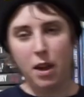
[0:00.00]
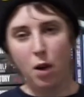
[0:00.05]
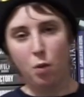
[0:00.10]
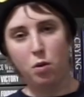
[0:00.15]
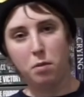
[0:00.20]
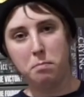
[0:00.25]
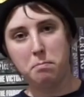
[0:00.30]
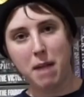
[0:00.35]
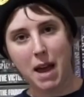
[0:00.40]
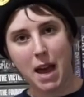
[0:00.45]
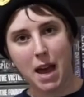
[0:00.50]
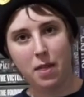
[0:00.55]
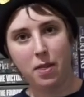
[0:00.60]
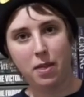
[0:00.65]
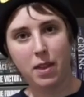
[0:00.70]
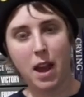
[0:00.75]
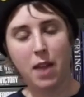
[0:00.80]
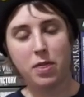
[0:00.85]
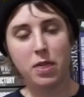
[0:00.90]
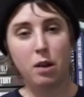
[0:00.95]
there were
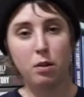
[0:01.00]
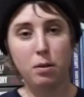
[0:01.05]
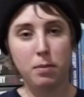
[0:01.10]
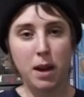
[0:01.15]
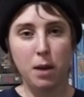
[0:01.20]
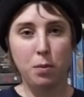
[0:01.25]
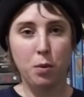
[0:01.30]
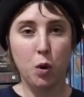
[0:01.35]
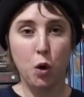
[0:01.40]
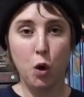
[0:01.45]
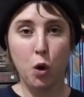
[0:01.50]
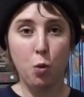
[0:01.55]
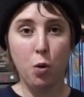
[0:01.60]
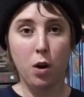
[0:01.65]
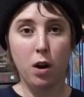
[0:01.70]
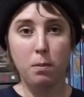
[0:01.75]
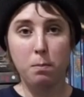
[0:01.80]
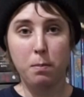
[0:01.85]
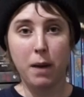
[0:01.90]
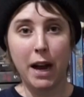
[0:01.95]
men, and there were people who
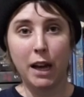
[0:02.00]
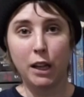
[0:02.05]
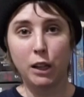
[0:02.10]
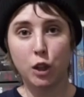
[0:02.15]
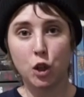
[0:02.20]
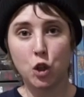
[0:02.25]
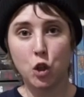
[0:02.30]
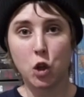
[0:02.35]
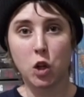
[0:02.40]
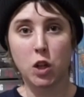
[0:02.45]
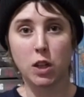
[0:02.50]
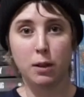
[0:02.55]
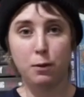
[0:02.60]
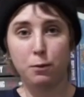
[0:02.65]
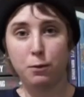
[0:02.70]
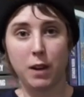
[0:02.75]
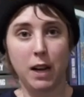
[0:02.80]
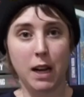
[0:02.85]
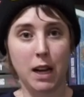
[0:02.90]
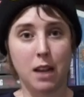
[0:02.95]
weren't biologically
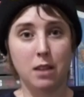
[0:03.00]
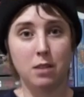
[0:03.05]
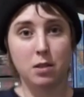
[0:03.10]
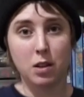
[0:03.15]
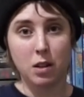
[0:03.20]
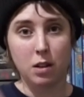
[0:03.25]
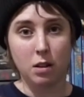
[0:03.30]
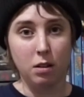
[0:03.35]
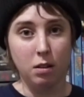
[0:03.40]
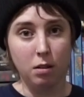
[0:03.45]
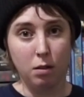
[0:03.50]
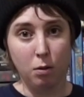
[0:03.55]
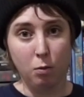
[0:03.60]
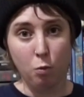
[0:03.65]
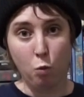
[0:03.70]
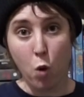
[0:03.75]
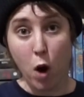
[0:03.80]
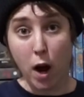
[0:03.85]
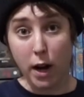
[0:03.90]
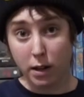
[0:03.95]
fitting into
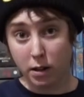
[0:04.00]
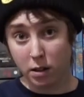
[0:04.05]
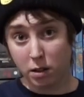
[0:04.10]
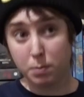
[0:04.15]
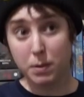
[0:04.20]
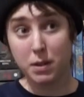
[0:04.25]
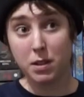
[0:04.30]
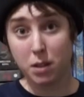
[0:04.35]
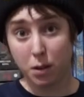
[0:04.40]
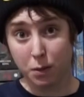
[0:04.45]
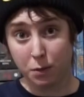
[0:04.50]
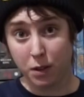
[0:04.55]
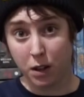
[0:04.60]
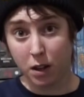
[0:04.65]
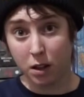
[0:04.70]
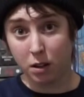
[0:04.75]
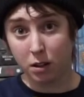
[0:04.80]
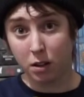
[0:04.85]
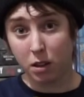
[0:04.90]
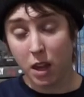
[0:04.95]
one
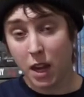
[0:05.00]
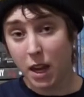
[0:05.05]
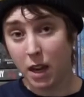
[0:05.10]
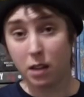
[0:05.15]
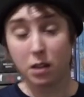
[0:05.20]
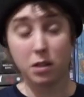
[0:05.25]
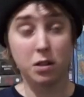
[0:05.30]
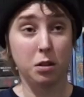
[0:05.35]
specific thing.